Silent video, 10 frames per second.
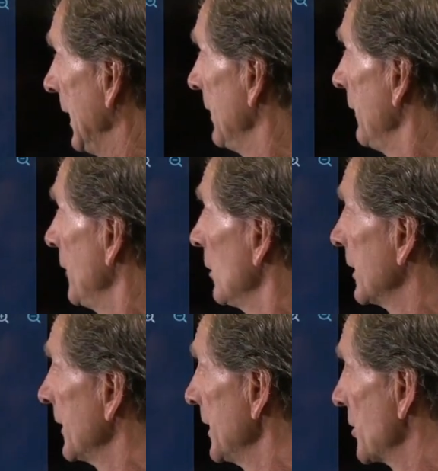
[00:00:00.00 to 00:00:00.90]
And if you
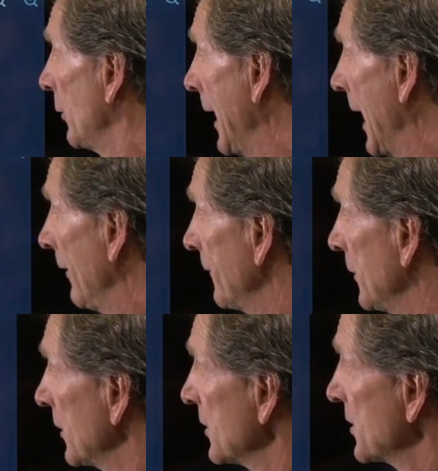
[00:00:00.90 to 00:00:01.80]
look at this graph,
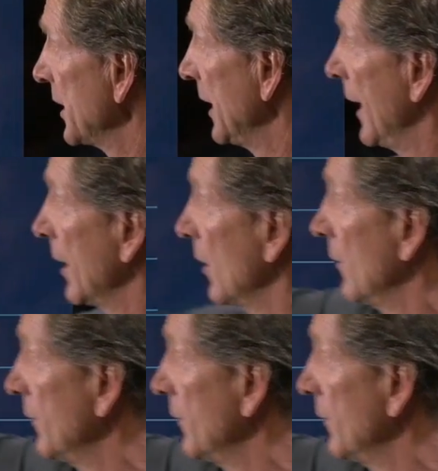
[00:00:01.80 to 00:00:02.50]
you can see that on